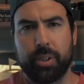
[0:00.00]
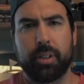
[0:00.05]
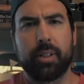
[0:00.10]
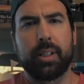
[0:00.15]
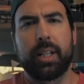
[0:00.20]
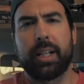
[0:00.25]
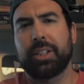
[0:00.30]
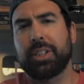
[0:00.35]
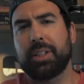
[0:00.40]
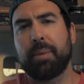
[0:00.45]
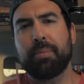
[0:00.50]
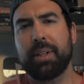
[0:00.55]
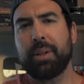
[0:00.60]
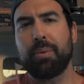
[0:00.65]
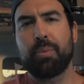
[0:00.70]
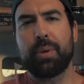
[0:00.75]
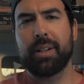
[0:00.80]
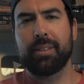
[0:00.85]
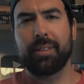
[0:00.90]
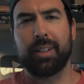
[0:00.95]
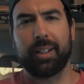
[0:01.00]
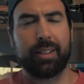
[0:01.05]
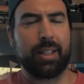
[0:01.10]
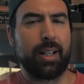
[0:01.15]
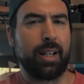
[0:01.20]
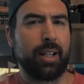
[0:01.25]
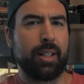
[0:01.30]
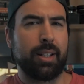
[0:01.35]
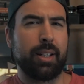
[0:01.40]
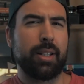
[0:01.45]
or like something weird like
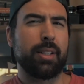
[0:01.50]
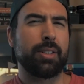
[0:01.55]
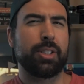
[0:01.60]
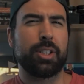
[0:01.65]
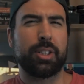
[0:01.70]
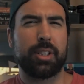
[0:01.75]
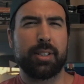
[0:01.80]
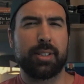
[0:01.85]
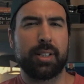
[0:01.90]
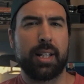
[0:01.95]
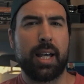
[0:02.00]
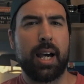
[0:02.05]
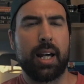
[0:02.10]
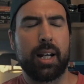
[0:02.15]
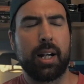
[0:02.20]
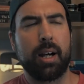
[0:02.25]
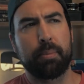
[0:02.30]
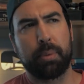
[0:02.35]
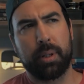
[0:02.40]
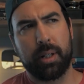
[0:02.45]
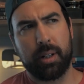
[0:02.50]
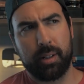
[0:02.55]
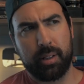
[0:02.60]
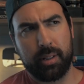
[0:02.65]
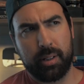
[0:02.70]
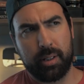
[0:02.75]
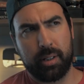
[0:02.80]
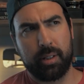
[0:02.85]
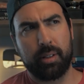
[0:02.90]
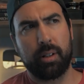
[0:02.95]
that. It just doesn't add up. And
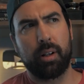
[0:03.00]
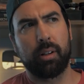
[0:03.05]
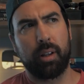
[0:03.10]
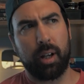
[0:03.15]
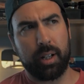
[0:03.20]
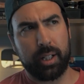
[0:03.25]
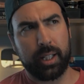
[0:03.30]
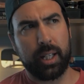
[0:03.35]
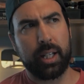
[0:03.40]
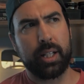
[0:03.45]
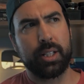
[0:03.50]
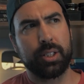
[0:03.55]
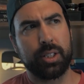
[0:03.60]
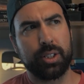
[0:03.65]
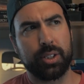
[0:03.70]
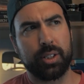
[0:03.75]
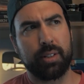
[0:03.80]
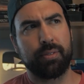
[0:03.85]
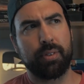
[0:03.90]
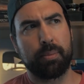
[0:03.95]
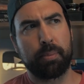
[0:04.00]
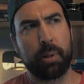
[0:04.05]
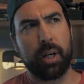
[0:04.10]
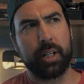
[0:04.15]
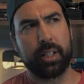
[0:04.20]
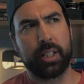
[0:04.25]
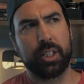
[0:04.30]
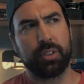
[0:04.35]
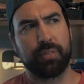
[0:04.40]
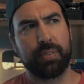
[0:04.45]
in a lot of cases, if the
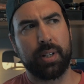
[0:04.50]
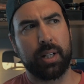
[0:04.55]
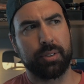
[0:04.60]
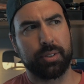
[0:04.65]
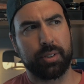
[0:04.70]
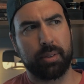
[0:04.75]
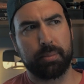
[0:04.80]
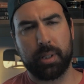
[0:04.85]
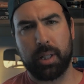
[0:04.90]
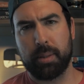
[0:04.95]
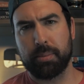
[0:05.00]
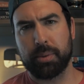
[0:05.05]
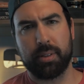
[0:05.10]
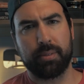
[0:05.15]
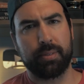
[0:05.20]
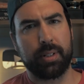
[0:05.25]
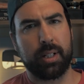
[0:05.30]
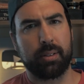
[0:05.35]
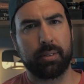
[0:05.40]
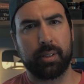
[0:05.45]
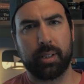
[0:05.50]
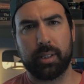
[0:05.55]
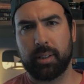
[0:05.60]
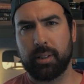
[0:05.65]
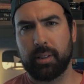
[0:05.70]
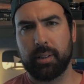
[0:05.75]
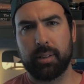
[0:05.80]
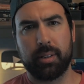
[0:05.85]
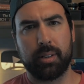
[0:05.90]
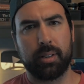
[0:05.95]
body is found, sometimes they're found
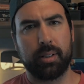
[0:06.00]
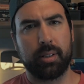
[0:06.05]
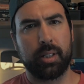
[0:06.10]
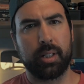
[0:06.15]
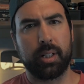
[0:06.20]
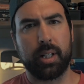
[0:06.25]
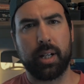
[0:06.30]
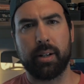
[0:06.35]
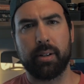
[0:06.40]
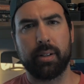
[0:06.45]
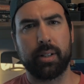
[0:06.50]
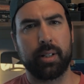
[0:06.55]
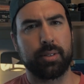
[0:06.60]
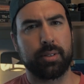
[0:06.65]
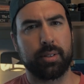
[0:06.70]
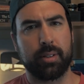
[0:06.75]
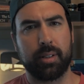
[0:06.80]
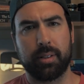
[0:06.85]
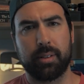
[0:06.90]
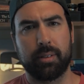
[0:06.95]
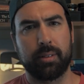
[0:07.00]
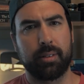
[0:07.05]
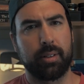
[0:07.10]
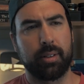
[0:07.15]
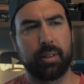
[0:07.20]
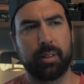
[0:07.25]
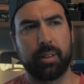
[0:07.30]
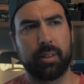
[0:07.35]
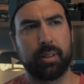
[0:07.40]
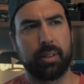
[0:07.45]
like in areas that
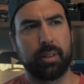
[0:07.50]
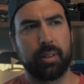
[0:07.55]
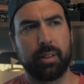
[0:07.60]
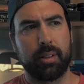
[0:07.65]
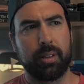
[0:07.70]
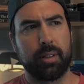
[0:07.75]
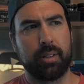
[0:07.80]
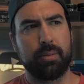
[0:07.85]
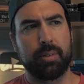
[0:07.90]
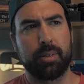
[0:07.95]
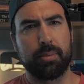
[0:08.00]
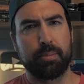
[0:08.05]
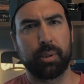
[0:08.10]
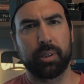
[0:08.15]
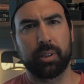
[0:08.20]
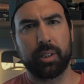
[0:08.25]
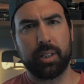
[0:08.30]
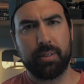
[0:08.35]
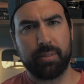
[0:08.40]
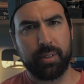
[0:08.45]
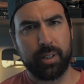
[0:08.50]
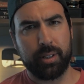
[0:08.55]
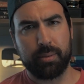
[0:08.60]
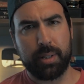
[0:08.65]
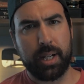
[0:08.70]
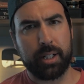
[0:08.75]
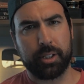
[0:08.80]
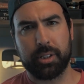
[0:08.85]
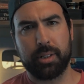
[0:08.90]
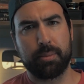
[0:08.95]
you wouldn't believe they
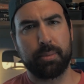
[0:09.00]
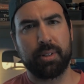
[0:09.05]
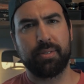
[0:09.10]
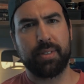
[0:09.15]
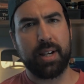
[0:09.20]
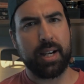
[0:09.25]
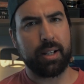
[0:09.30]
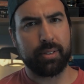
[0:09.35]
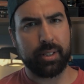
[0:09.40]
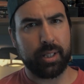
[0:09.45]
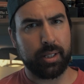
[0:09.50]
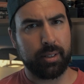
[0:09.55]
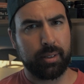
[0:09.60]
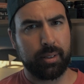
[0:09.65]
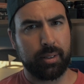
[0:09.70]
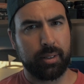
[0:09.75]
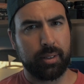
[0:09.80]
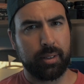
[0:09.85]
would actually be found in.